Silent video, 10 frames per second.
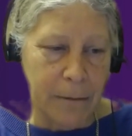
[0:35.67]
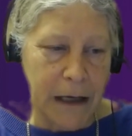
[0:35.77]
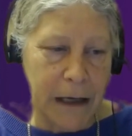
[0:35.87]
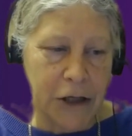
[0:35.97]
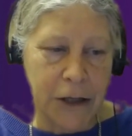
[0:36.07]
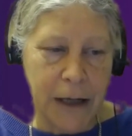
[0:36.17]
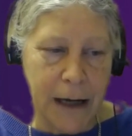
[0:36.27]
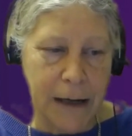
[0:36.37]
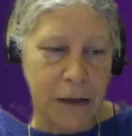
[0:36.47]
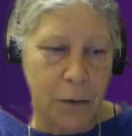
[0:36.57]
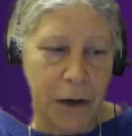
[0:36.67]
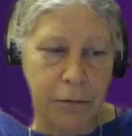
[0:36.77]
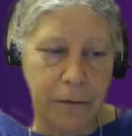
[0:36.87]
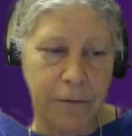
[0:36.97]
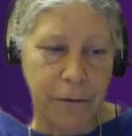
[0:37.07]
each tasked with
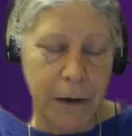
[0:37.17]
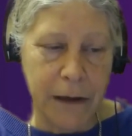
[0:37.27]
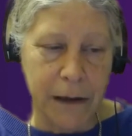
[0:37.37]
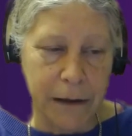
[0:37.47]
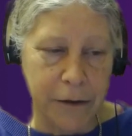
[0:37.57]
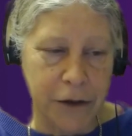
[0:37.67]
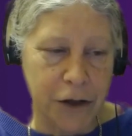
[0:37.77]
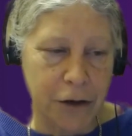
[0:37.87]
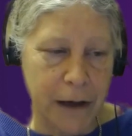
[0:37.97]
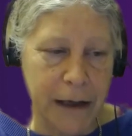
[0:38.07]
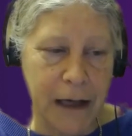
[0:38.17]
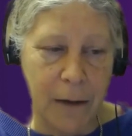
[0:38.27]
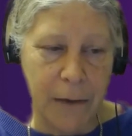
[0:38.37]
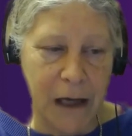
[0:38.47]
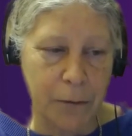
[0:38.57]
reviewing the literature and
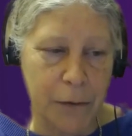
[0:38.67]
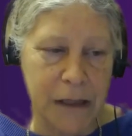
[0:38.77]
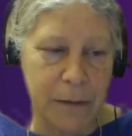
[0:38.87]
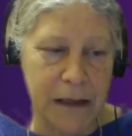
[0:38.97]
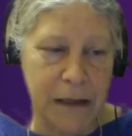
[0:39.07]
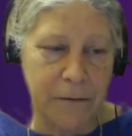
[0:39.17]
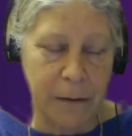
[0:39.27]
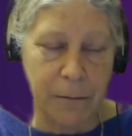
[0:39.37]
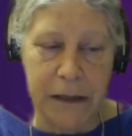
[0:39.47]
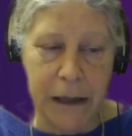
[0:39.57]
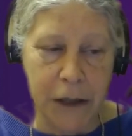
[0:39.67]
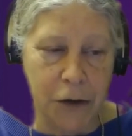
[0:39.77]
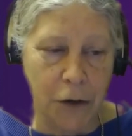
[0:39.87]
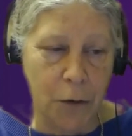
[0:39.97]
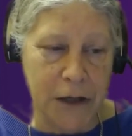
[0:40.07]
coming up with specific
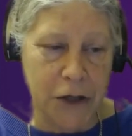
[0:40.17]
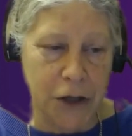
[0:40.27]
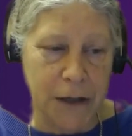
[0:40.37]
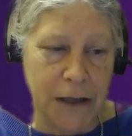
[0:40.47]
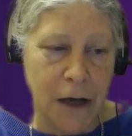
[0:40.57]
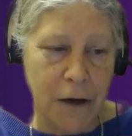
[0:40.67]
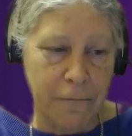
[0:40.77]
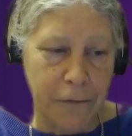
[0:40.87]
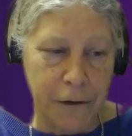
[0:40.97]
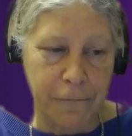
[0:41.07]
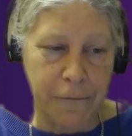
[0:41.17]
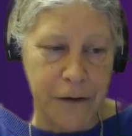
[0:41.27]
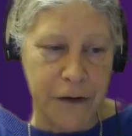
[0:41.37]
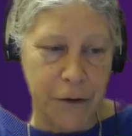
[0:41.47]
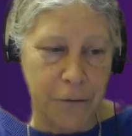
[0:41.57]
potential questions for the
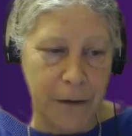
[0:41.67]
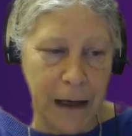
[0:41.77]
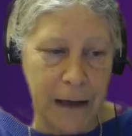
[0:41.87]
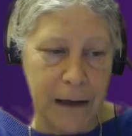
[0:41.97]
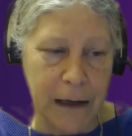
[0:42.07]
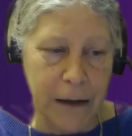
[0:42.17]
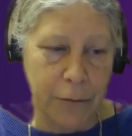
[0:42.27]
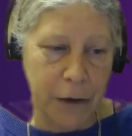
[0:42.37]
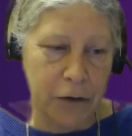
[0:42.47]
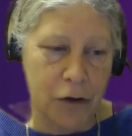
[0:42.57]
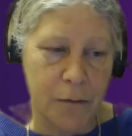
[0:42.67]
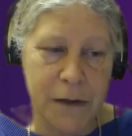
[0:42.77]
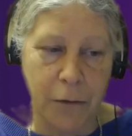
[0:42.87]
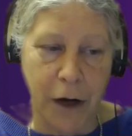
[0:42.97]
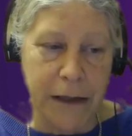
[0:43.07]
first survey. And the 3
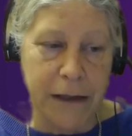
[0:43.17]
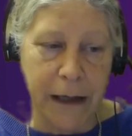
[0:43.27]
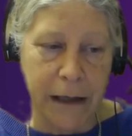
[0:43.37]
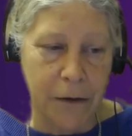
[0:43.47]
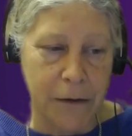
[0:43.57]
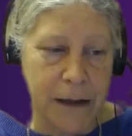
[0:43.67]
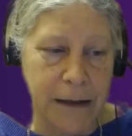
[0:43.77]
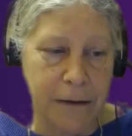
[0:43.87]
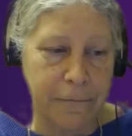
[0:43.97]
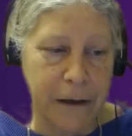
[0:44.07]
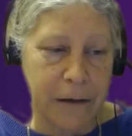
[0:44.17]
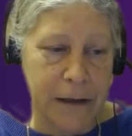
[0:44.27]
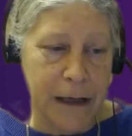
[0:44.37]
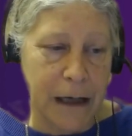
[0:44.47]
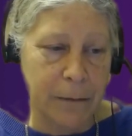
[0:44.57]
groups were on diagnosis and
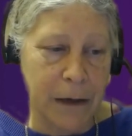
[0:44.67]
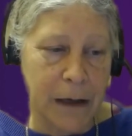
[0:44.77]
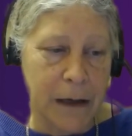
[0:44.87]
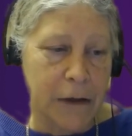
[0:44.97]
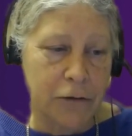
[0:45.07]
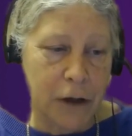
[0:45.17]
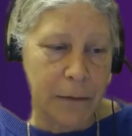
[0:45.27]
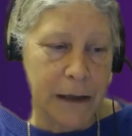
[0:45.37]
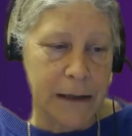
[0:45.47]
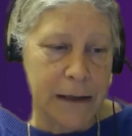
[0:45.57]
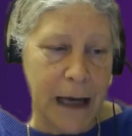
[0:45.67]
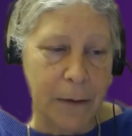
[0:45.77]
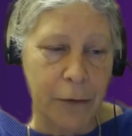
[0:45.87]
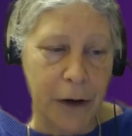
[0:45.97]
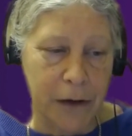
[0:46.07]
phenotype, treatments, and
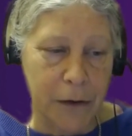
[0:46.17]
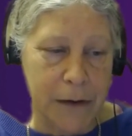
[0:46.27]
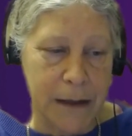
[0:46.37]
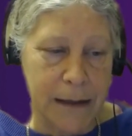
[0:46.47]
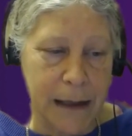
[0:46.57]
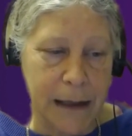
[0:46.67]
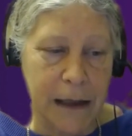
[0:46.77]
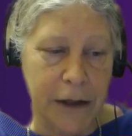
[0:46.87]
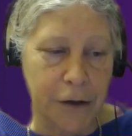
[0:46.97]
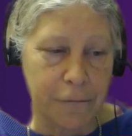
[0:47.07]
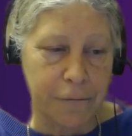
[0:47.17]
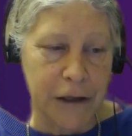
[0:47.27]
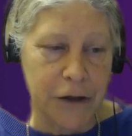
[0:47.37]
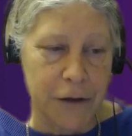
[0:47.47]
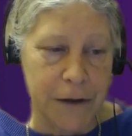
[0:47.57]
prognosis and clinical
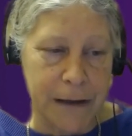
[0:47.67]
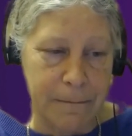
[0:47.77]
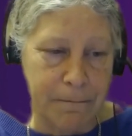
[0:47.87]
features.